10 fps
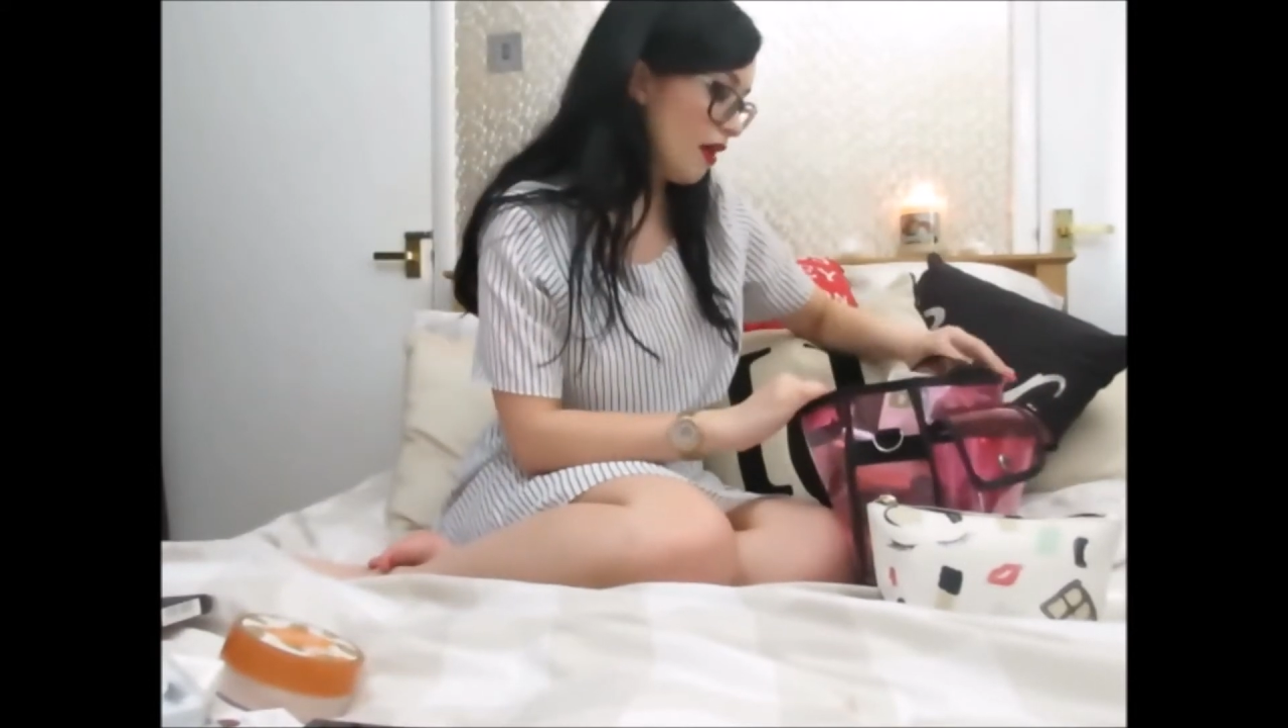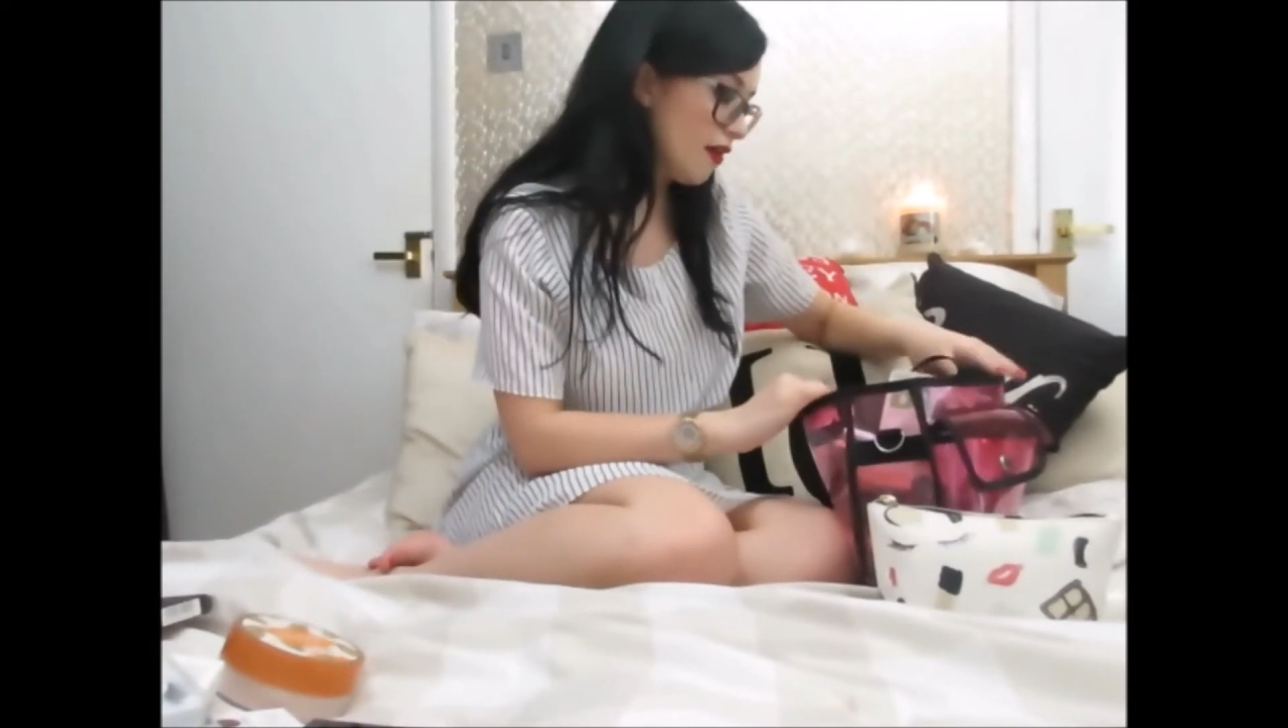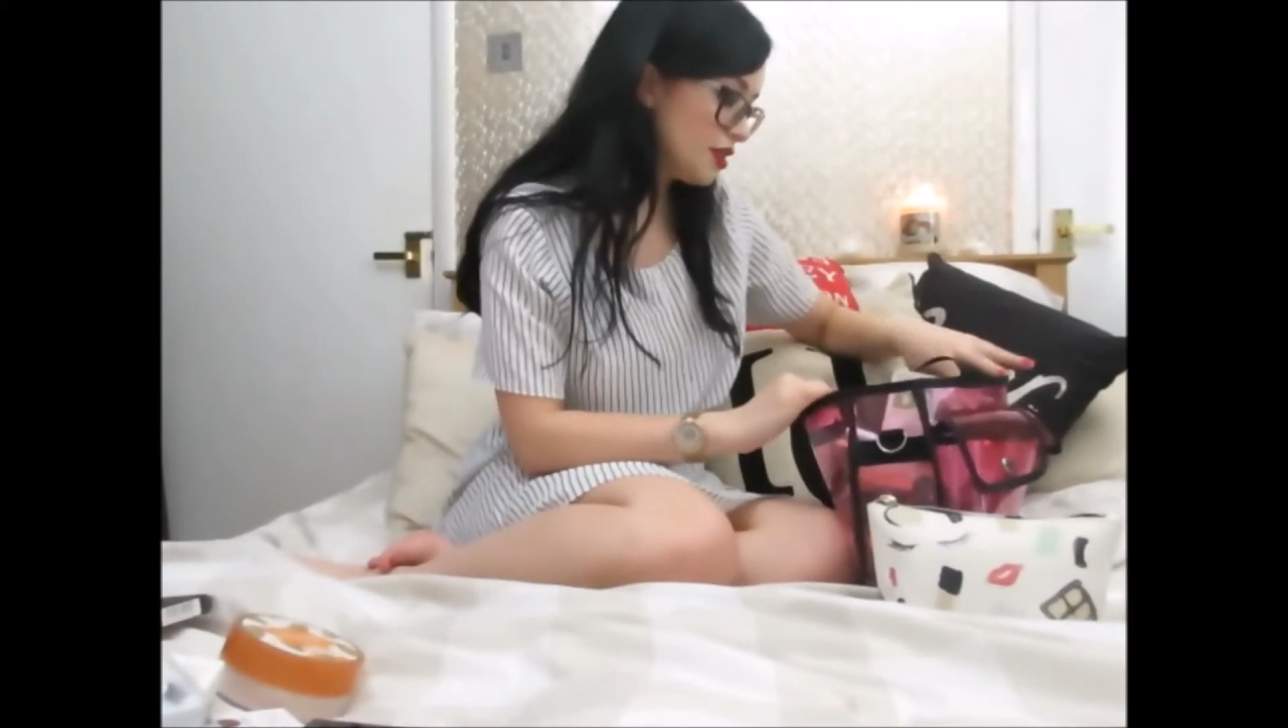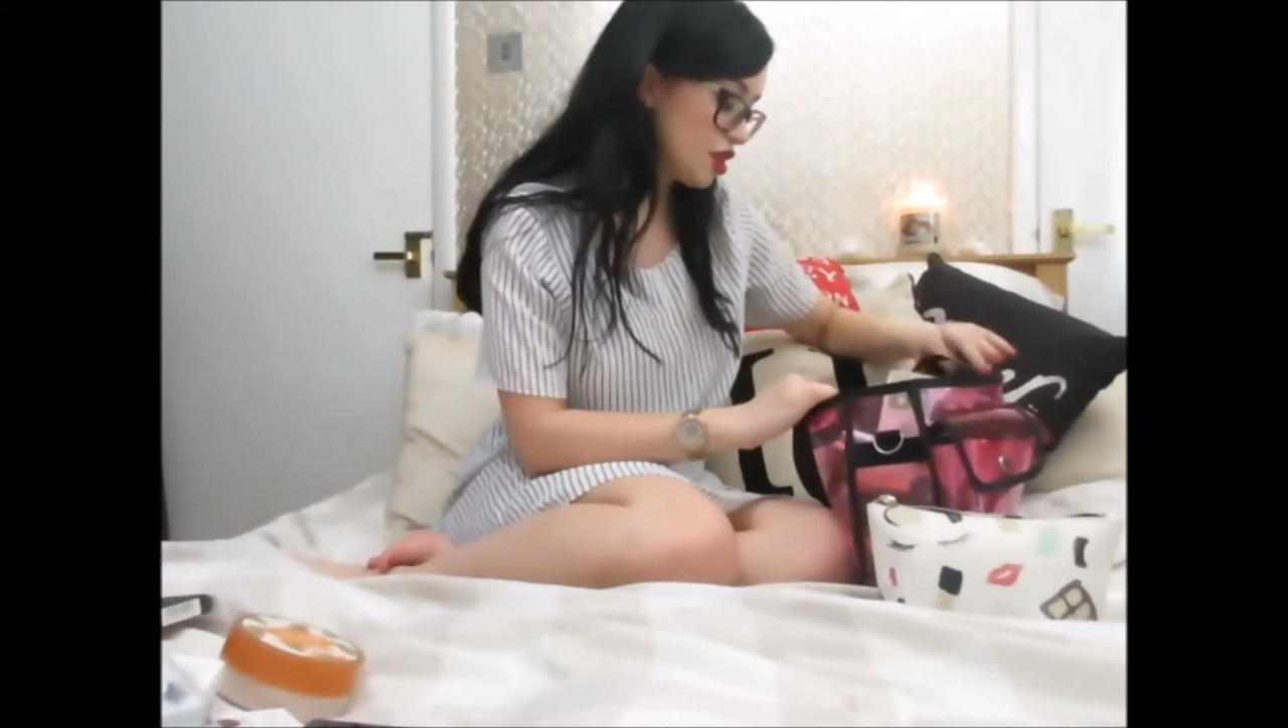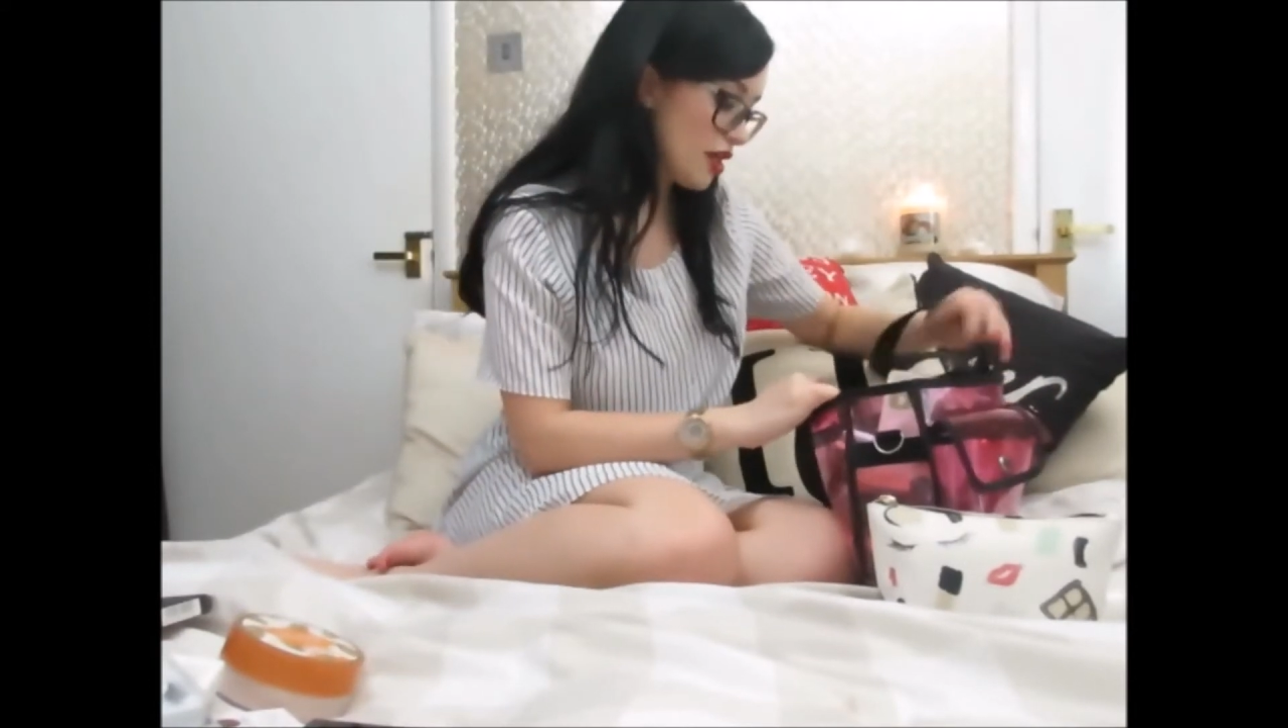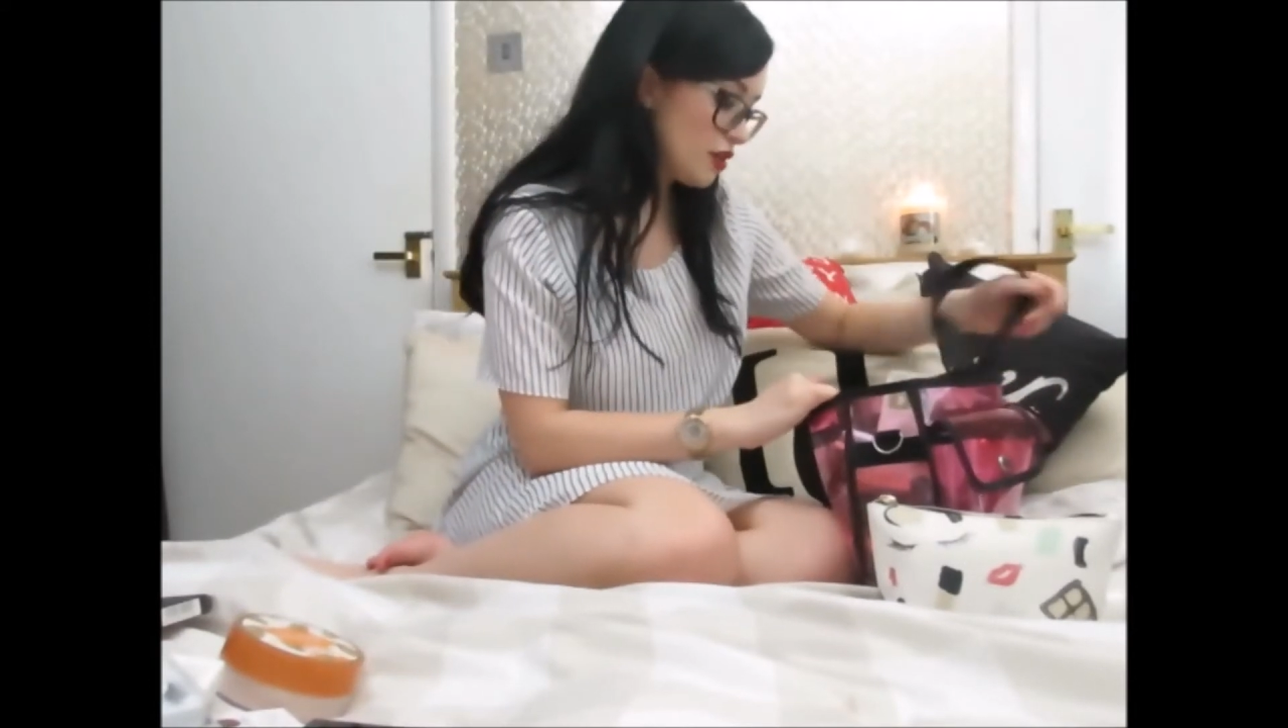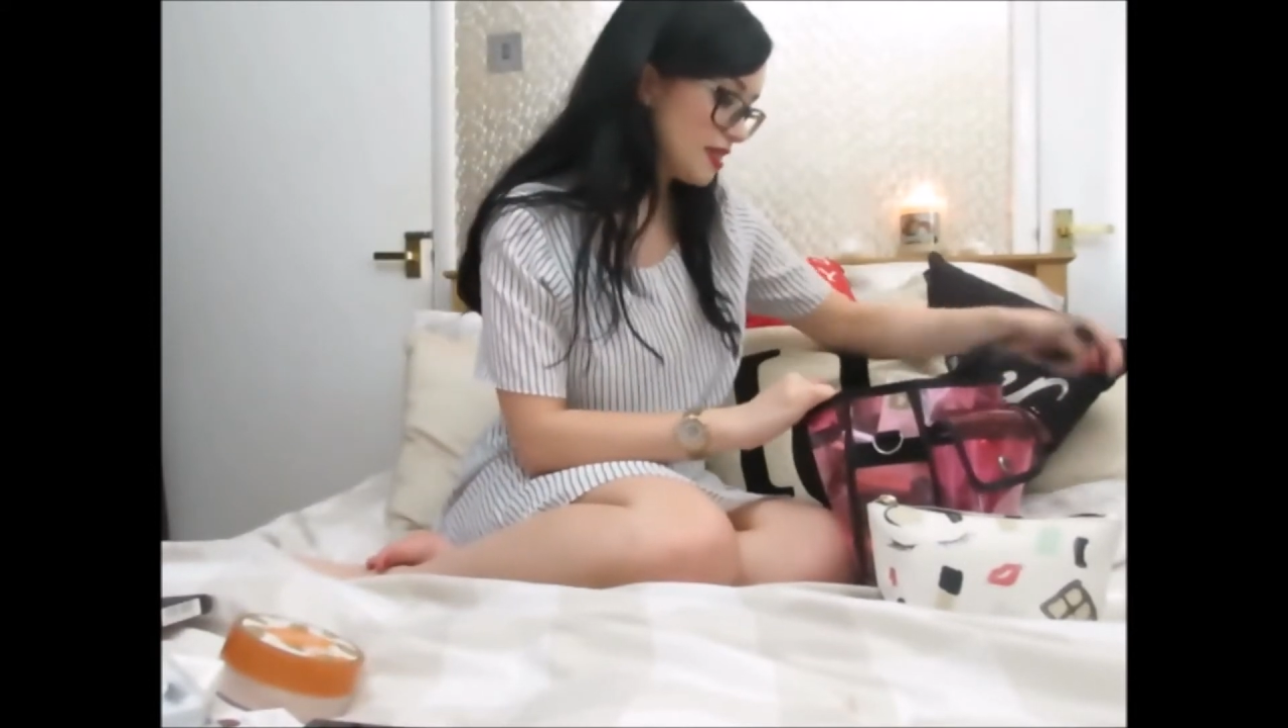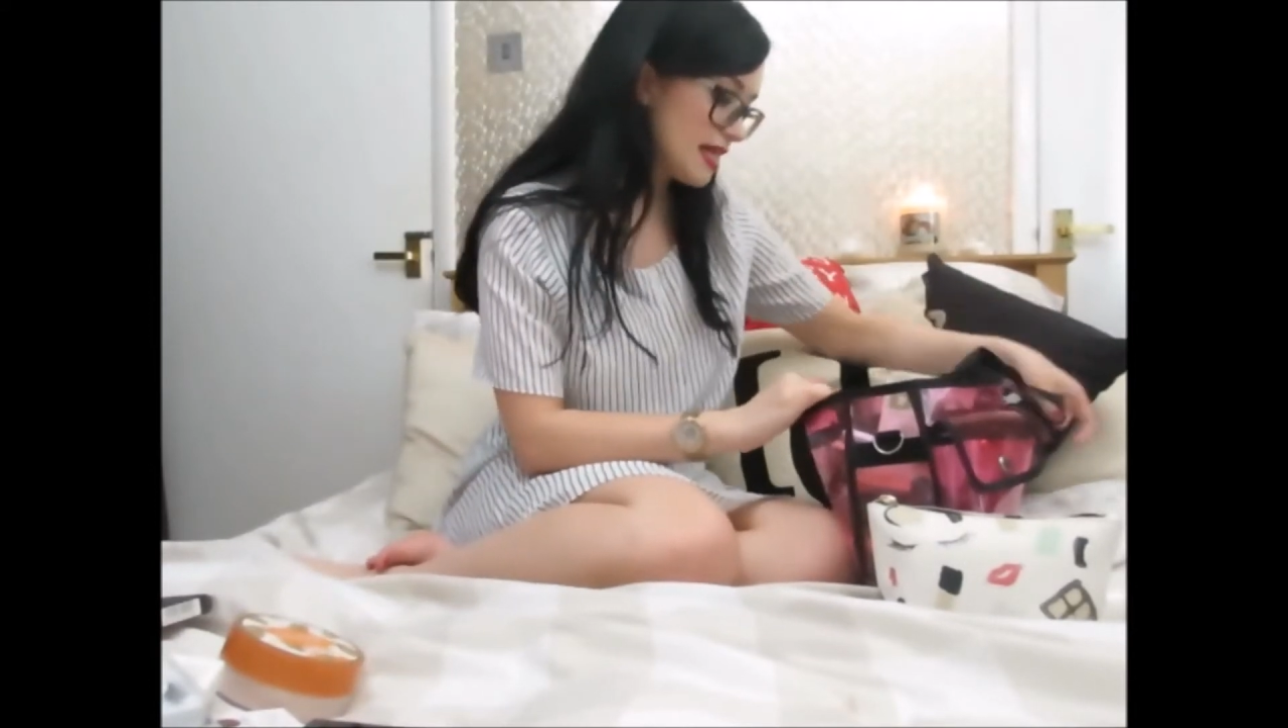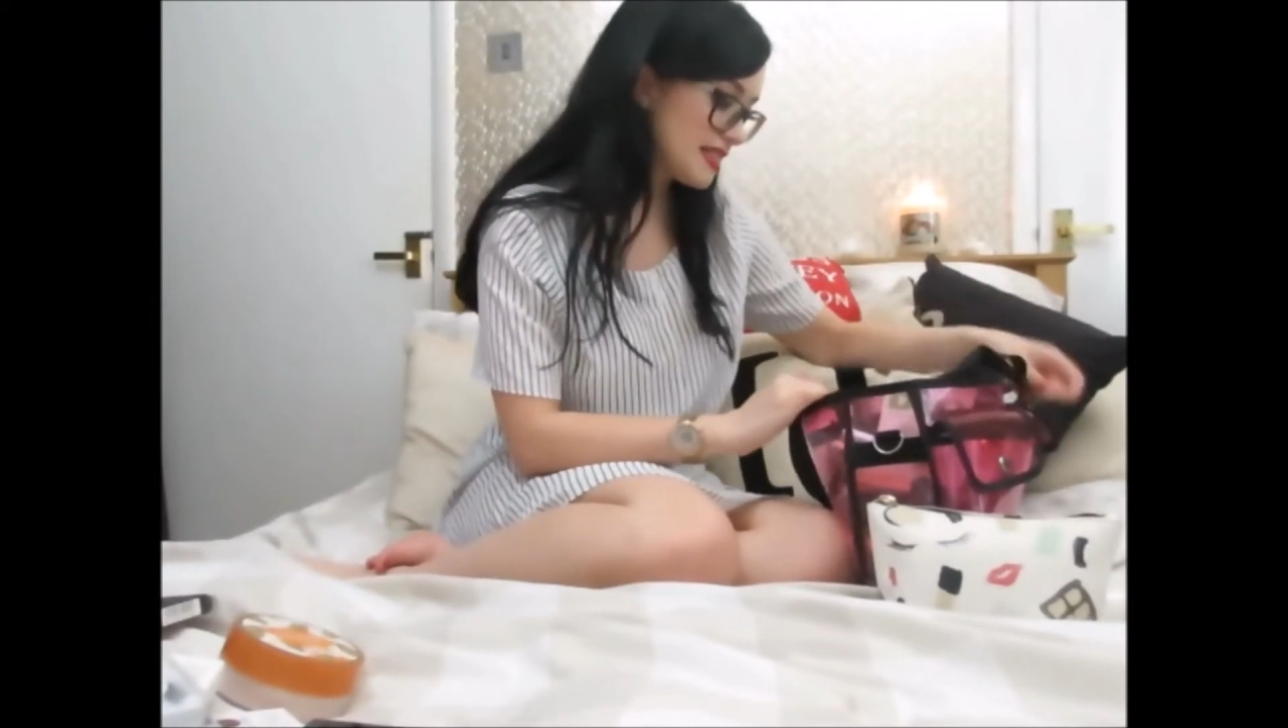eyeshadow day